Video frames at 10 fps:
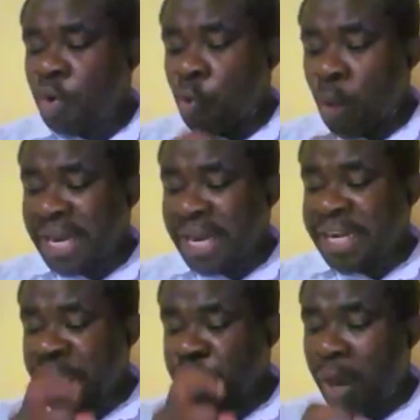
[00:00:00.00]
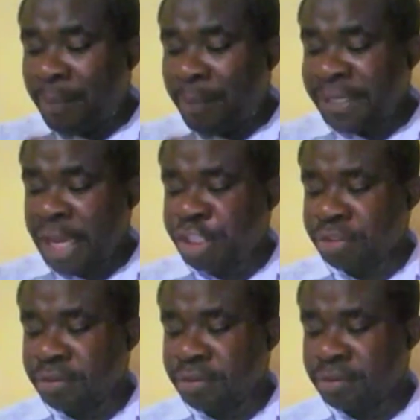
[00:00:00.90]
when initial
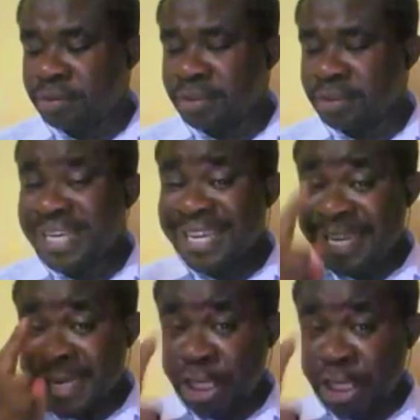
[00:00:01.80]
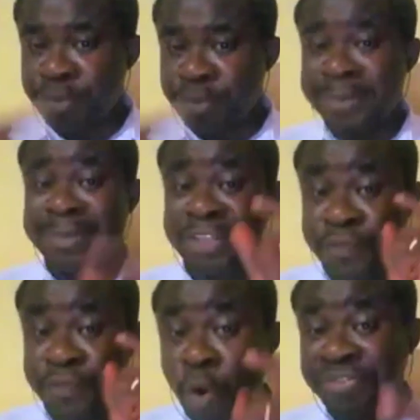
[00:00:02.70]
application,
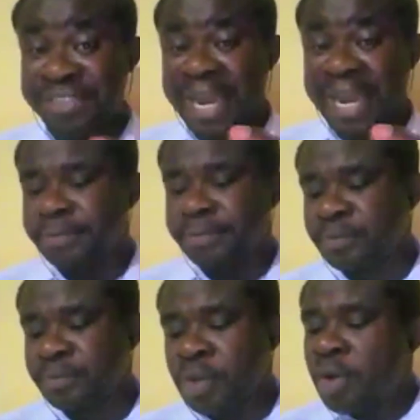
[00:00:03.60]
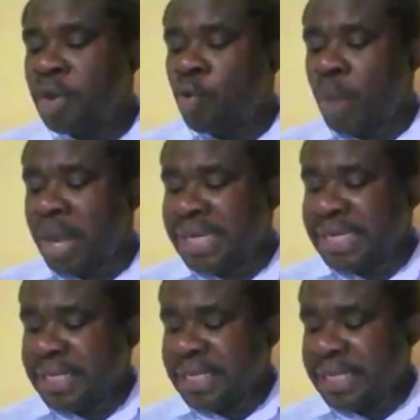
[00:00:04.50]
the first time,
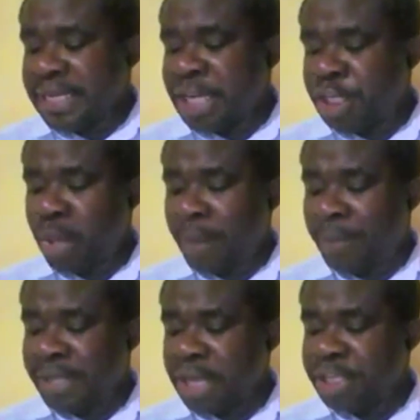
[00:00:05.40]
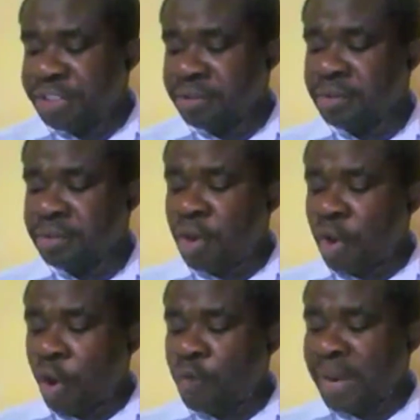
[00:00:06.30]
when initial application
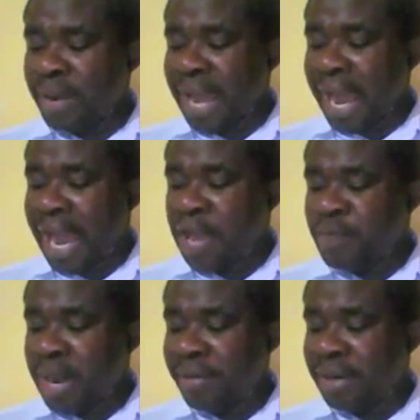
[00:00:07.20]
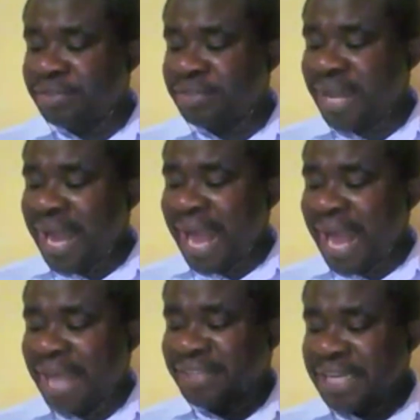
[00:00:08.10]
of an IFRS
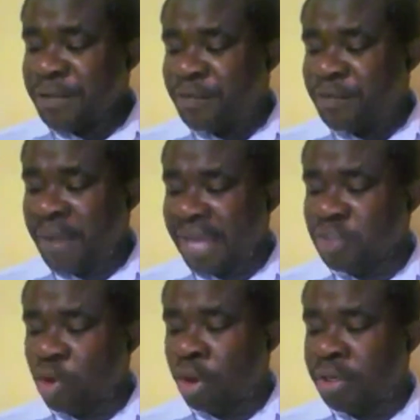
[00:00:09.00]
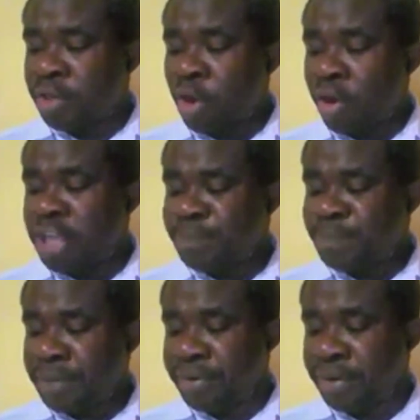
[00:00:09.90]
has an effect on the current
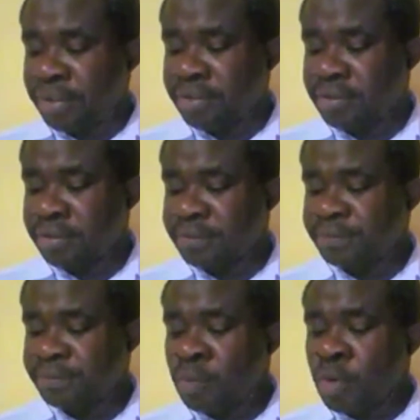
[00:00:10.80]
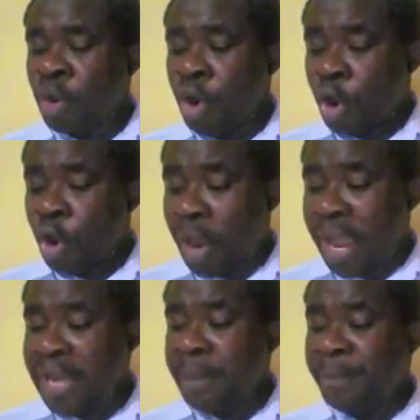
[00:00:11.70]
period or
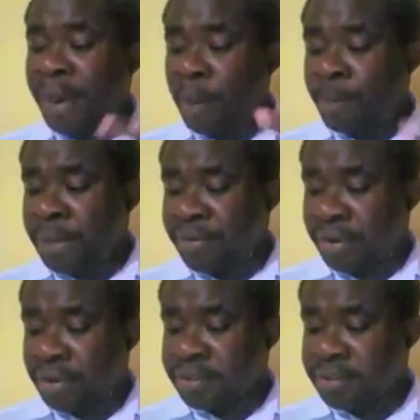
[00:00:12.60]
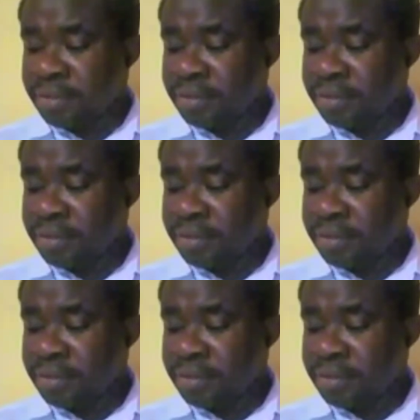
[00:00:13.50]
any prior period,